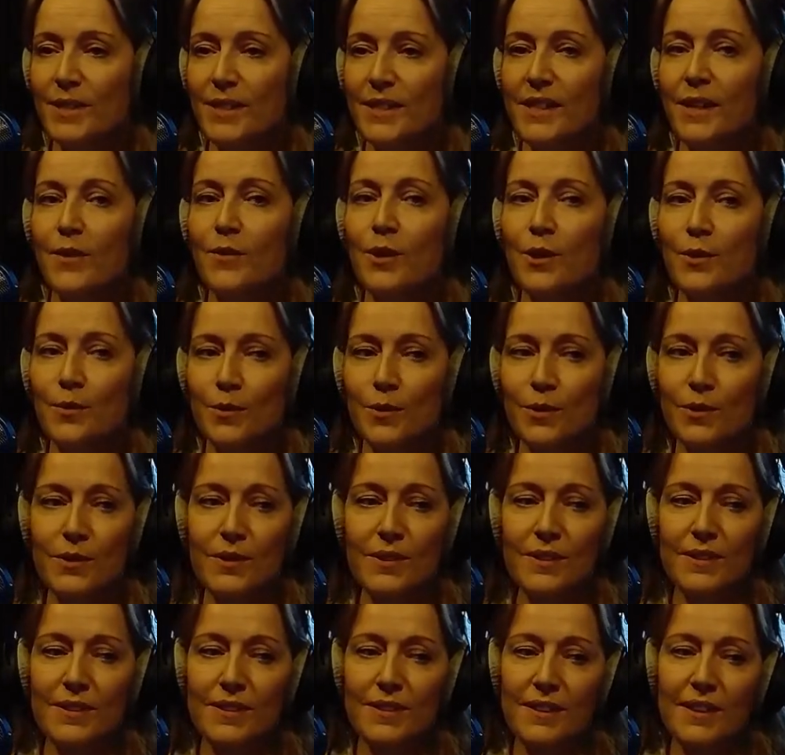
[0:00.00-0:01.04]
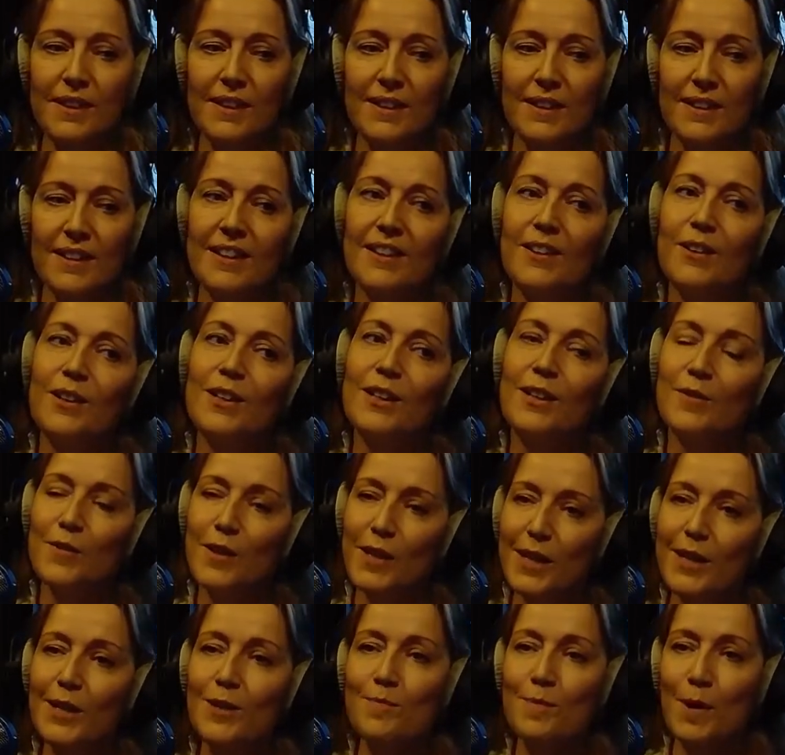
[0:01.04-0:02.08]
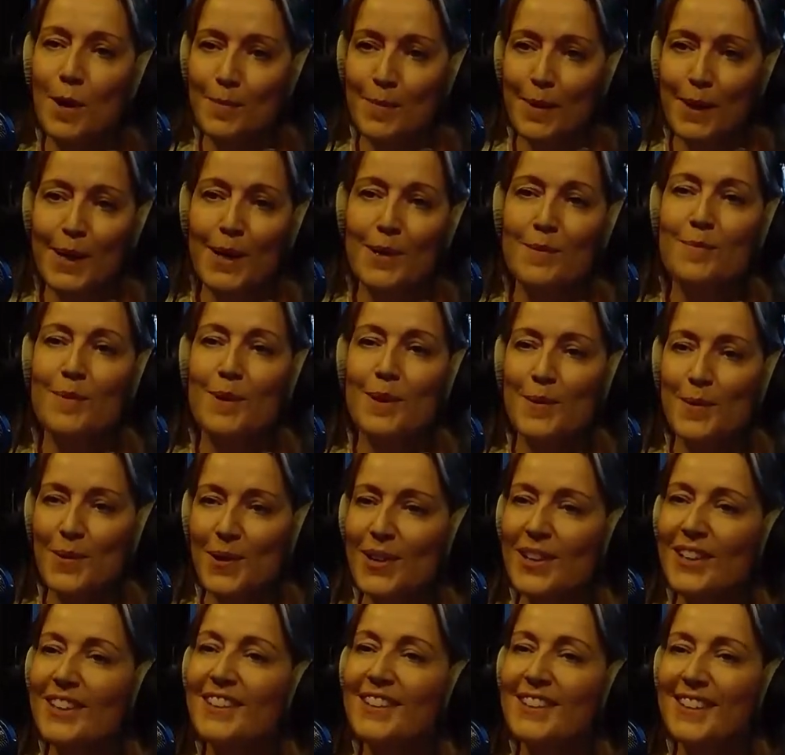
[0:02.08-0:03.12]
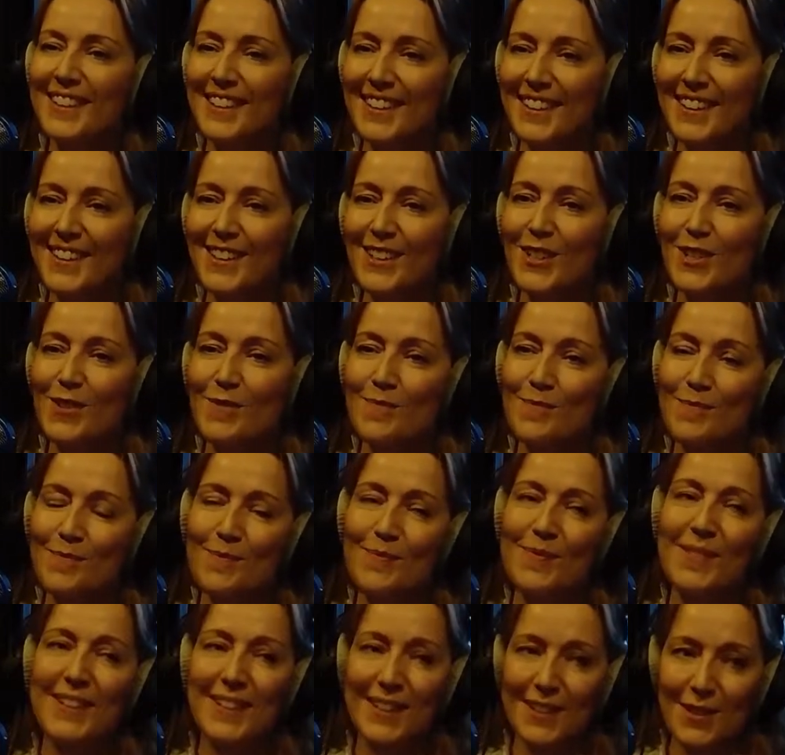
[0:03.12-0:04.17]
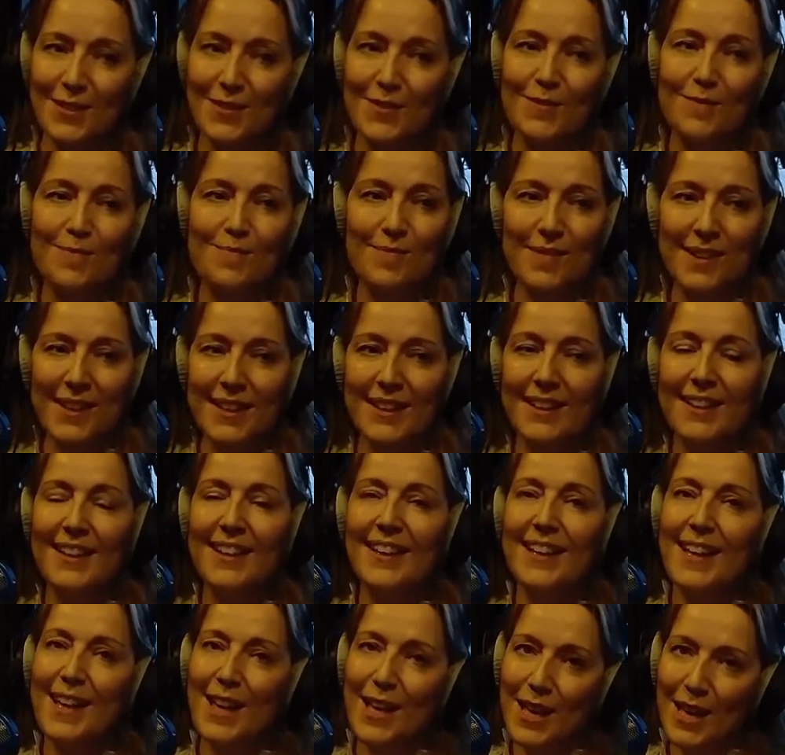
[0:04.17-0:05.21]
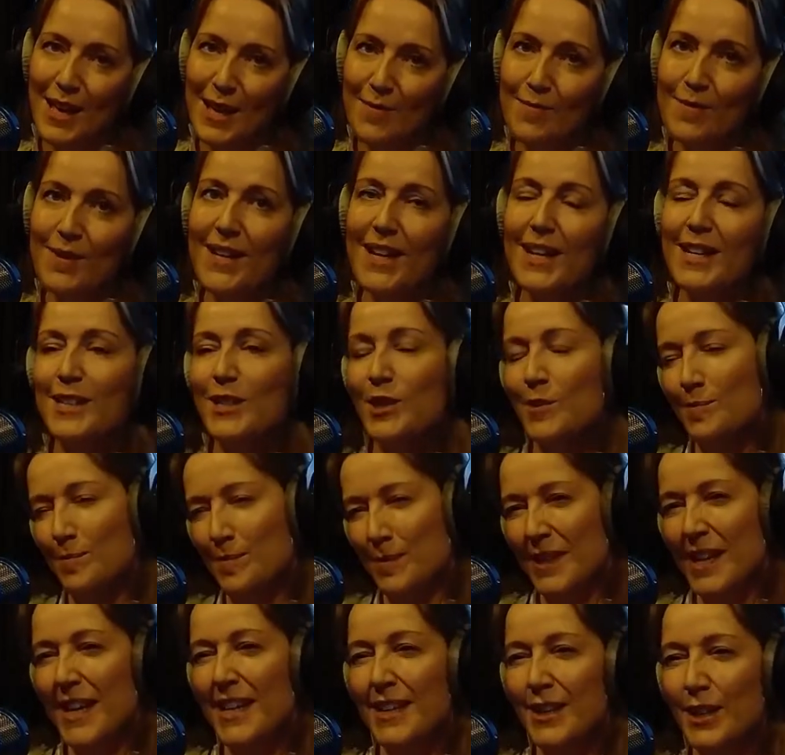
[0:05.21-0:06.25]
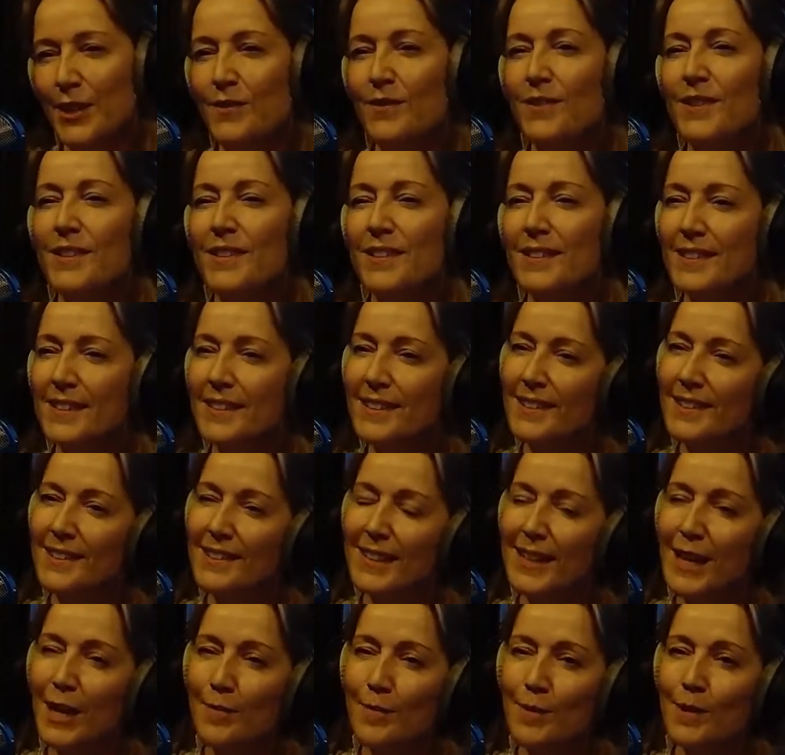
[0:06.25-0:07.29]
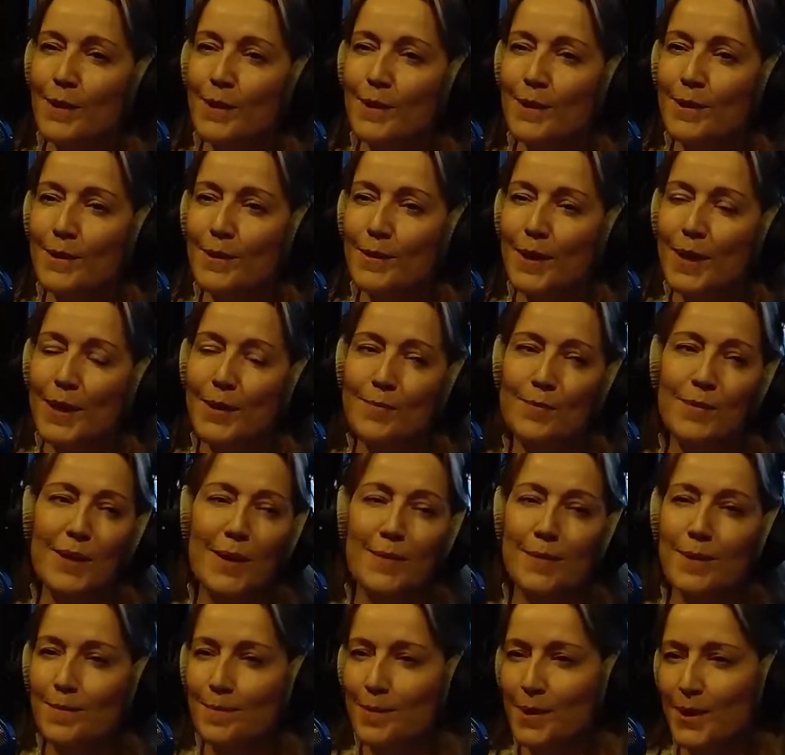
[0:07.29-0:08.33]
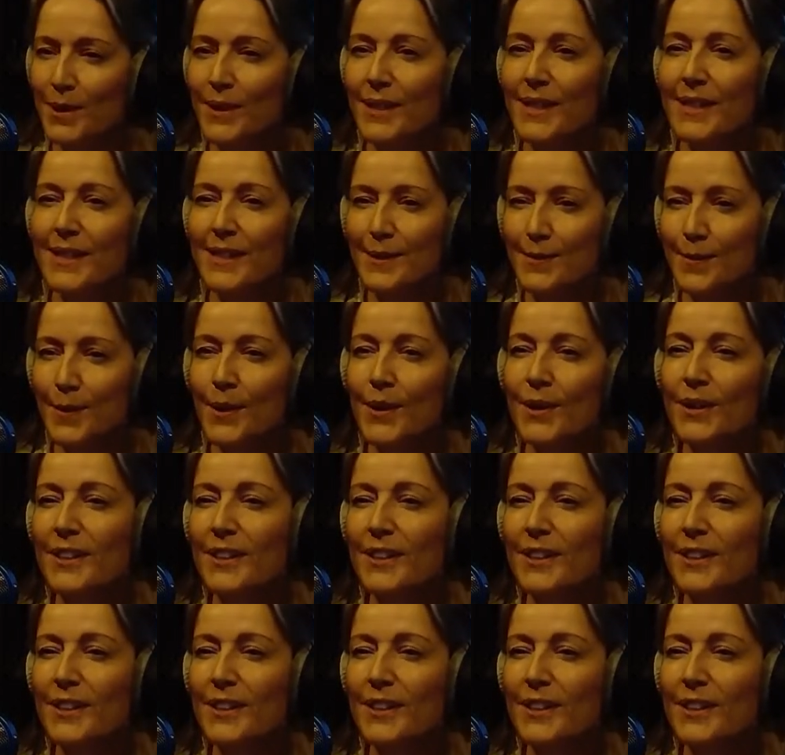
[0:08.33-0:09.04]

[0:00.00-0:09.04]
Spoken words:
So I was, I love the kind of public company work, the kind of M&As of takeovers and capital markets work,